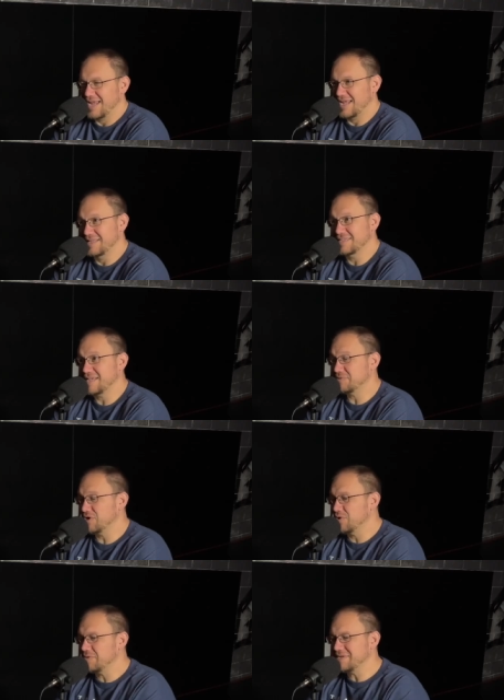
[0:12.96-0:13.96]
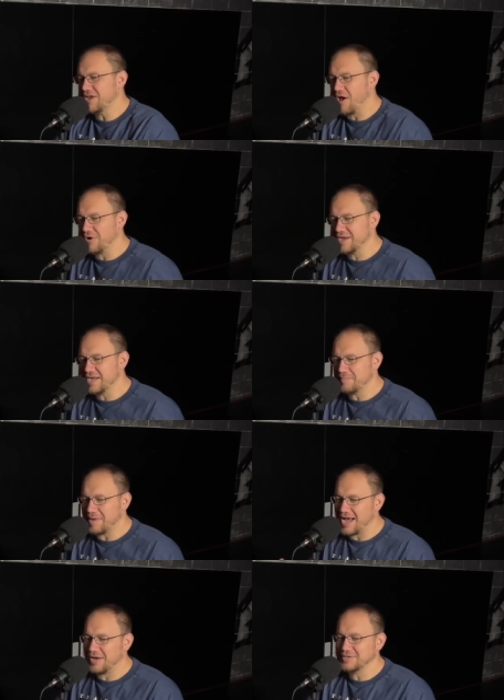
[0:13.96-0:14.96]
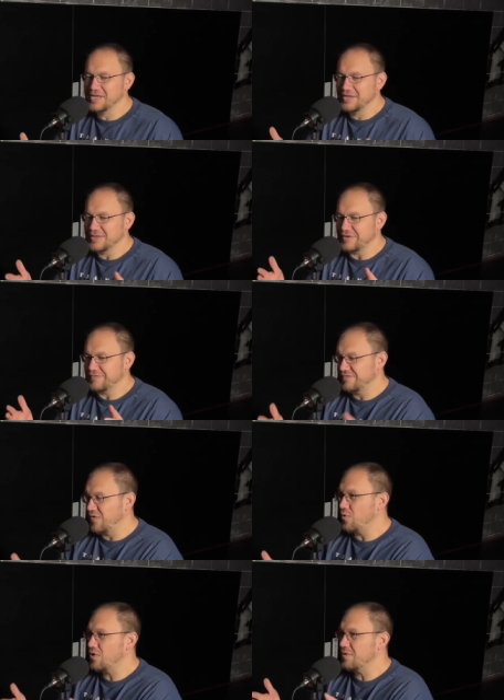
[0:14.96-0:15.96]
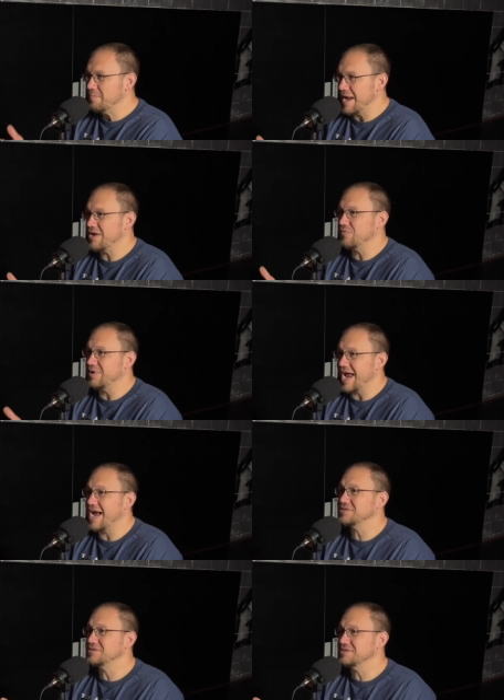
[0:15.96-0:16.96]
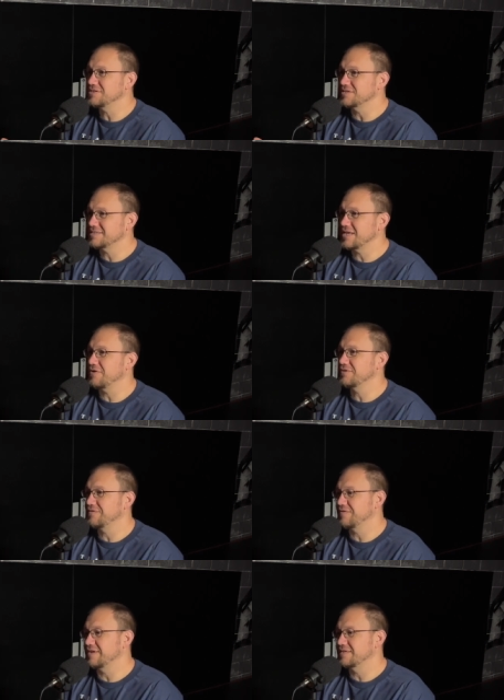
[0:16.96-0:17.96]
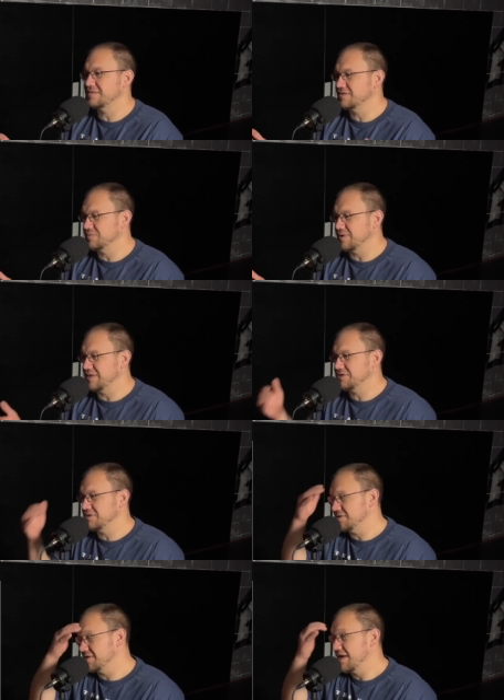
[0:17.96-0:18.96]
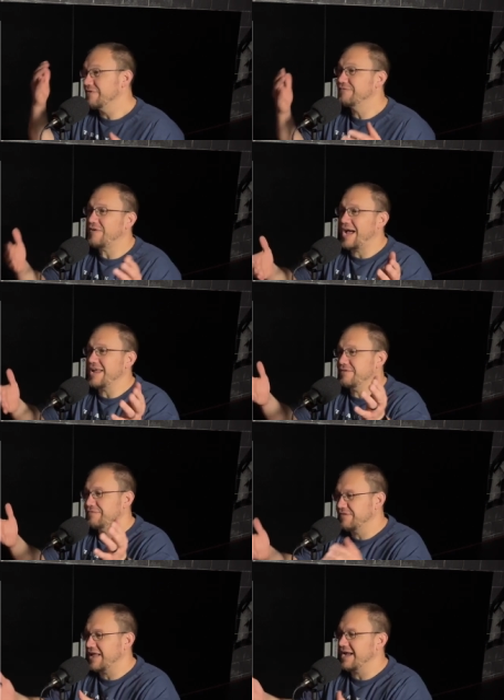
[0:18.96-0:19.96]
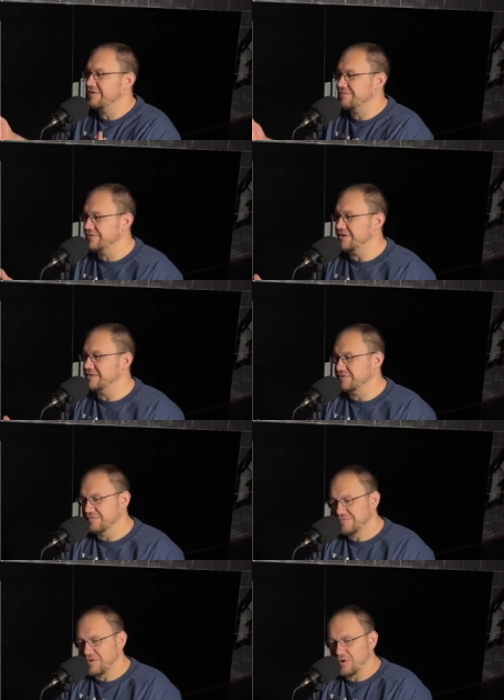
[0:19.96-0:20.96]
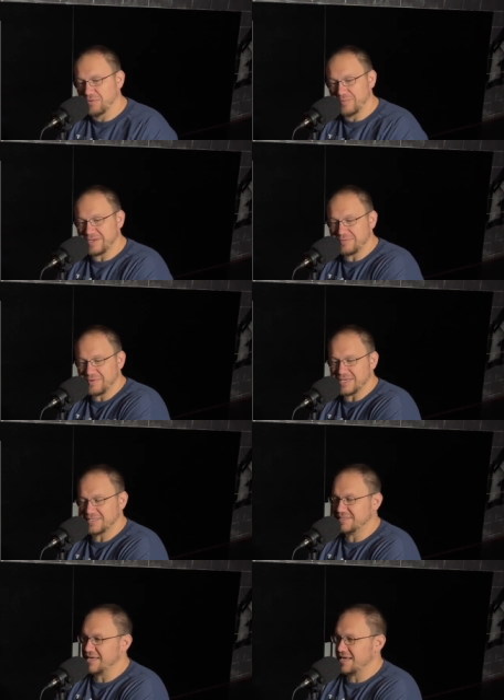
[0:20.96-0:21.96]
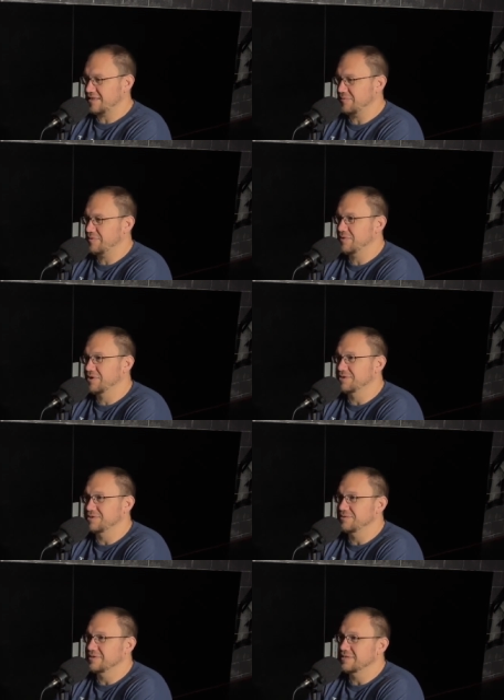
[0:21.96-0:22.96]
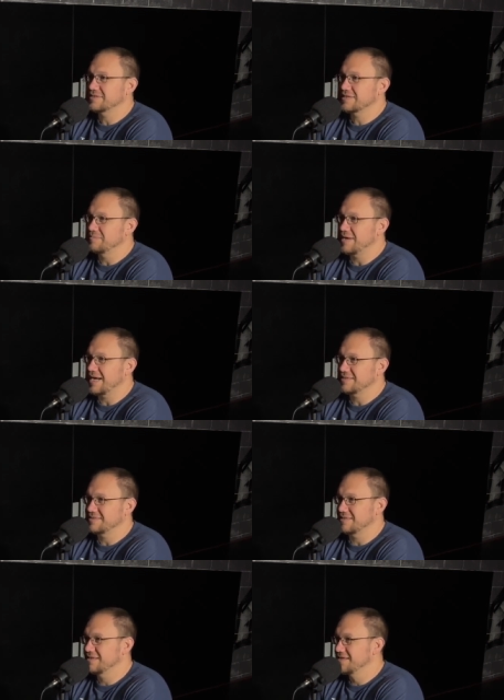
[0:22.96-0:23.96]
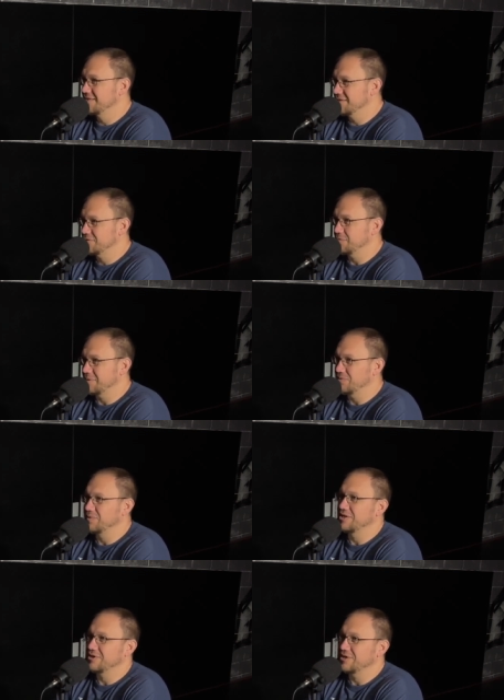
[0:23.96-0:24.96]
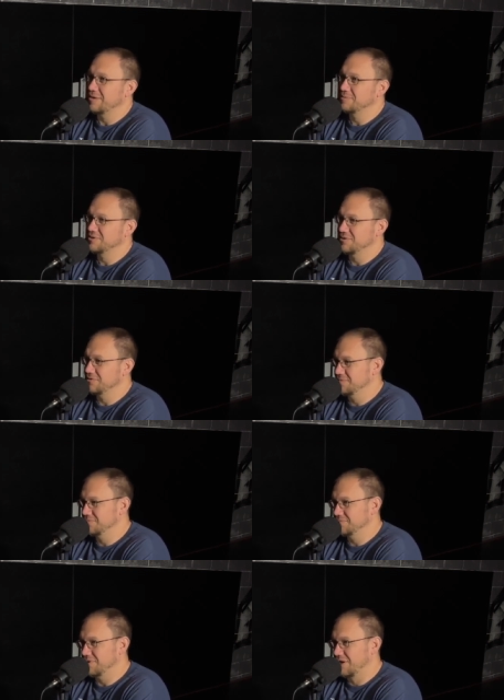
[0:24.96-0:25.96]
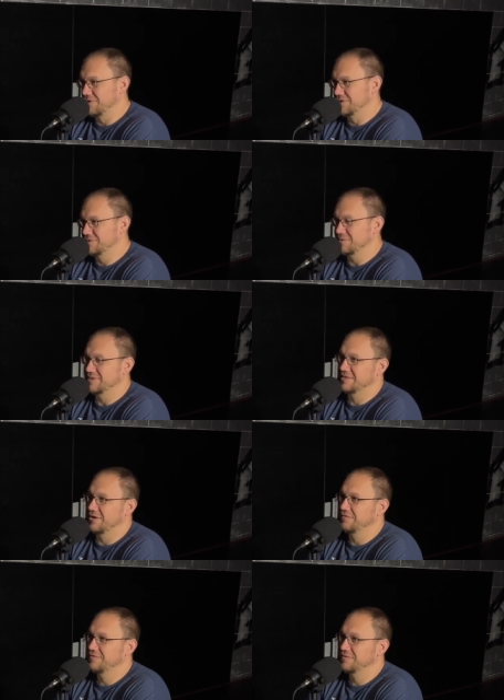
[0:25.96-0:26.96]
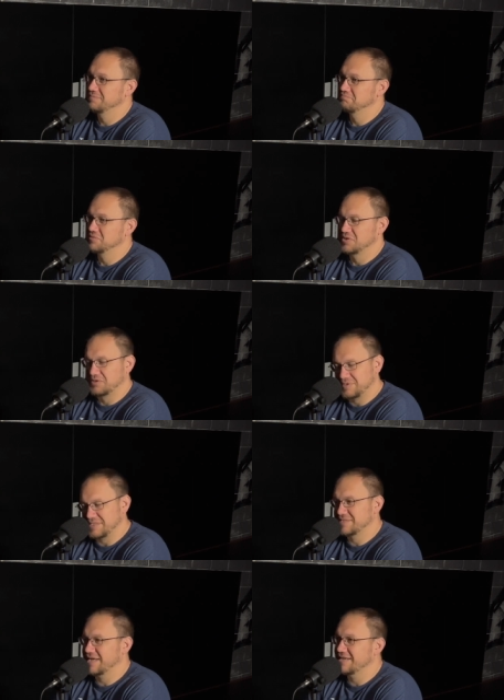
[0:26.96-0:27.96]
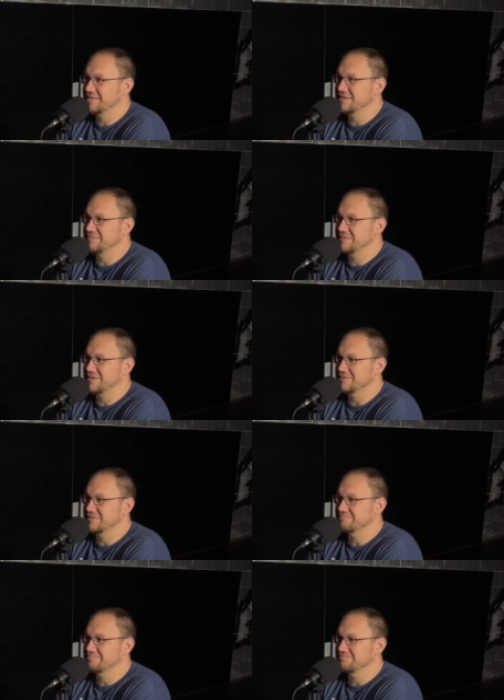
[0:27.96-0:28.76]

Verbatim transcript: In this episode, we're going to be talking about the four main reactions to self defense situations fight, flight, freeze, and fawn. We, we had said that we were going to do this, come back and said this would be a really good episode all into itself. Mm-hmm. So we decided that we are